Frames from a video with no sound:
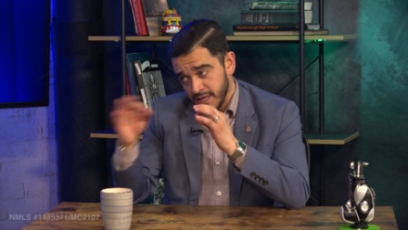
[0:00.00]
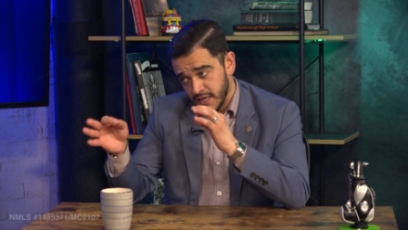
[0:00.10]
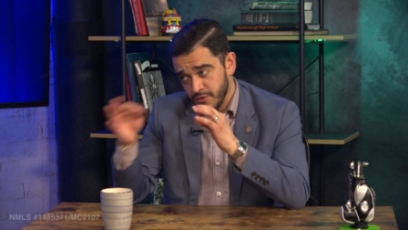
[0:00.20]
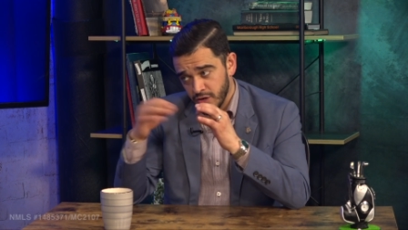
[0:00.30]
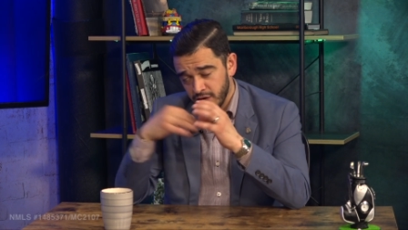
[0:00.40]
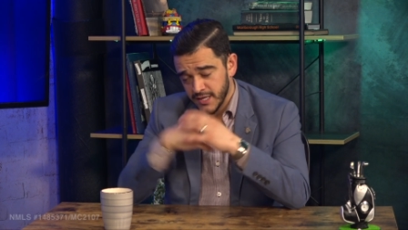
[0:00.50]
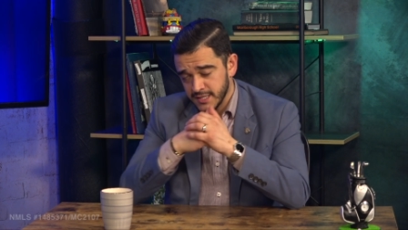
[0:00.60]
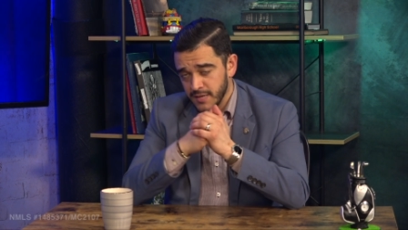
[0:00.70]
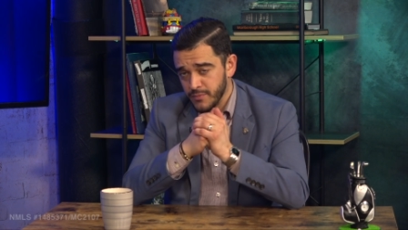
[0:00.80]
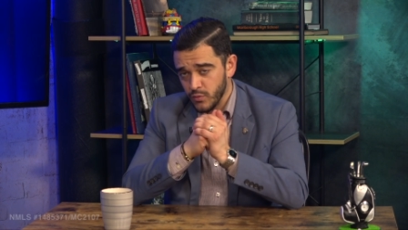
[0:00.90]
Give you a great
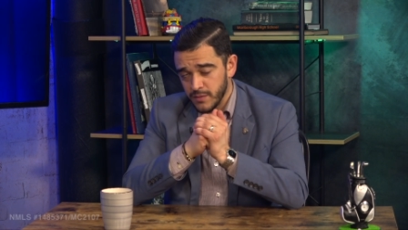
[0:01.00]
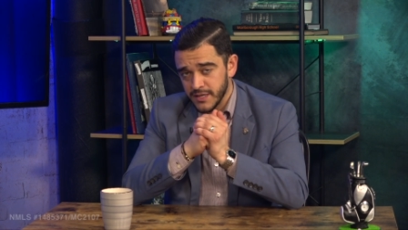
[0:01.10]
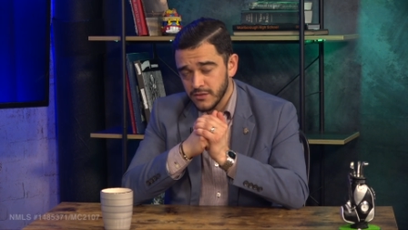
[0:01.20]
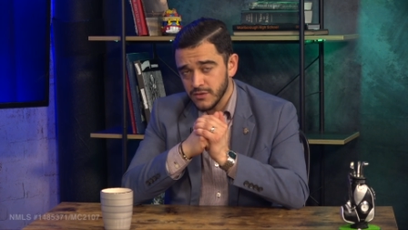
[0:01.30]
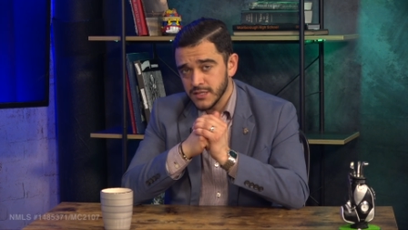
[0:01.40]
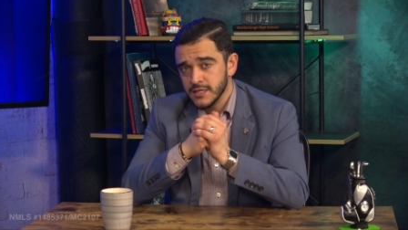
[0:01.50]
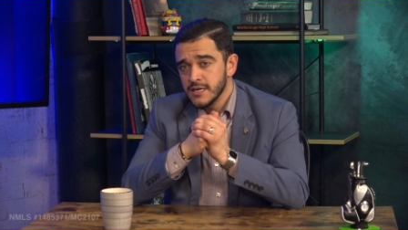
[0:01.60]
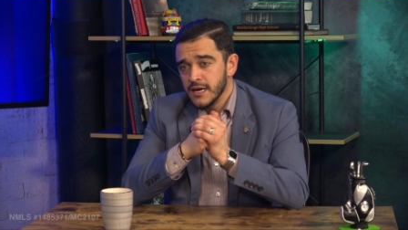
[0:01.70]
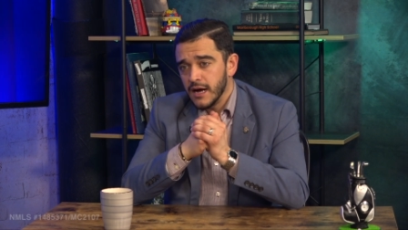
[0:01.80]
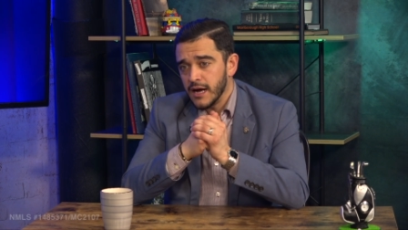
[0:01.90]
example, Wilberto, is
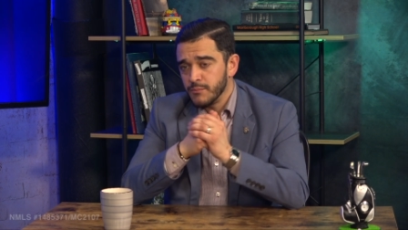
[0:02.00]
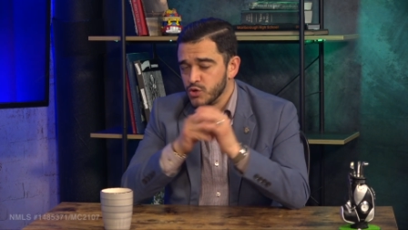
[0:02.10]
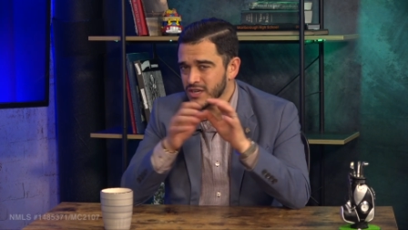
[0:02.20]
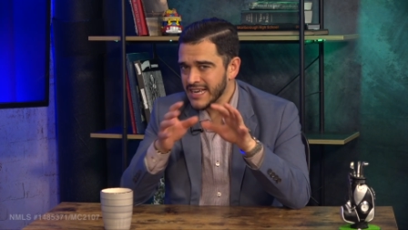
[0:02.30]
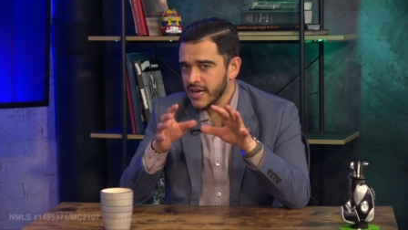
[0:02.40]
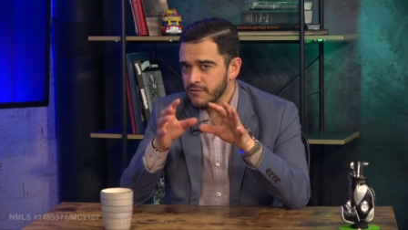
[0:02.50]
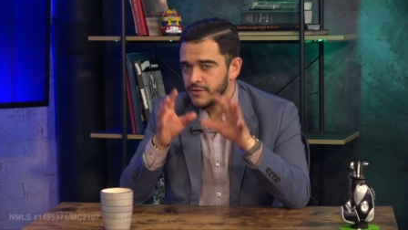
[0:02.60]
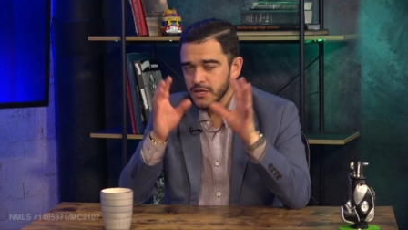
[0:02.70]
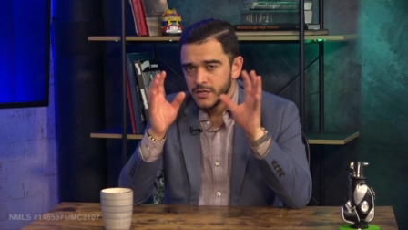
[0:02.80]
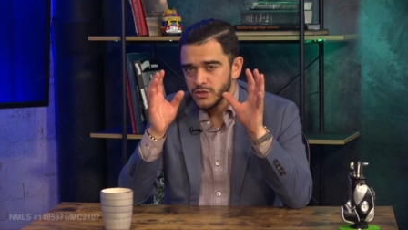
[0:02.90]
you can
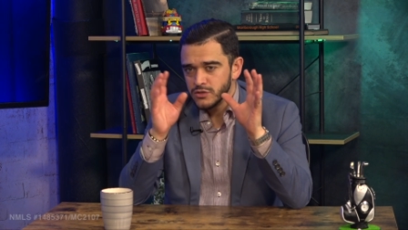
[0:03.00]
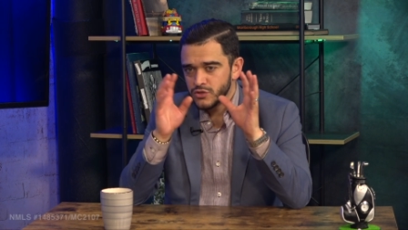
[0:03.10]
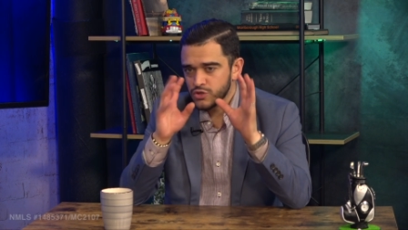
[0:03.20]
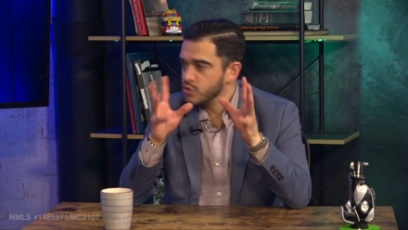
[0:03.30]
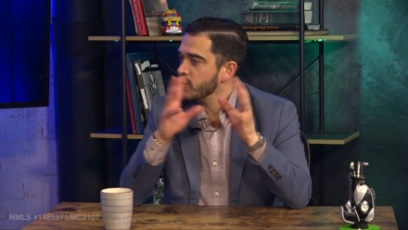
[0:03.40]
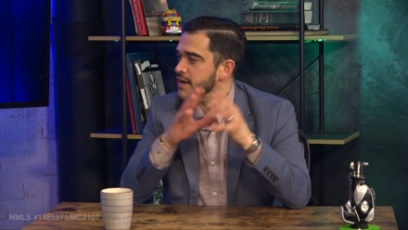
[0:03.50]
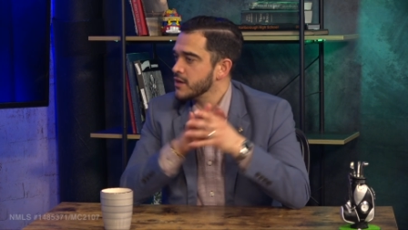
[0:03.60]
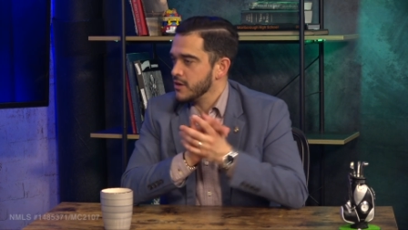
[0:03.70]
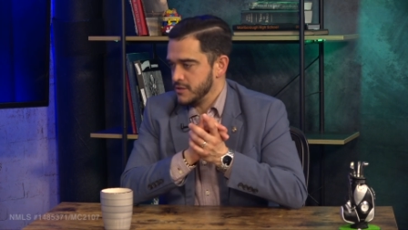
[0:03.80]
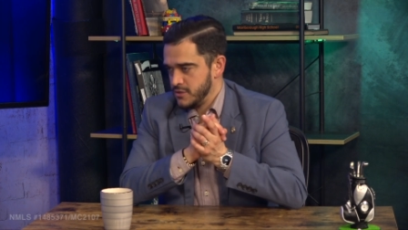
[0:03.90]
have 2 credit
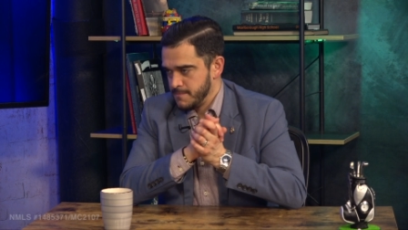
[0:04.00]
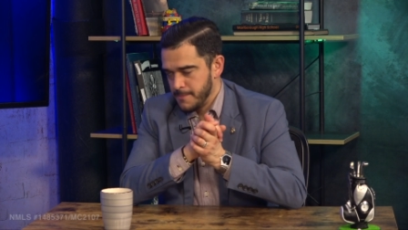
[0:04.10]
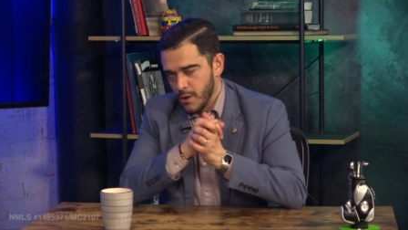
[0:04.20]
cards.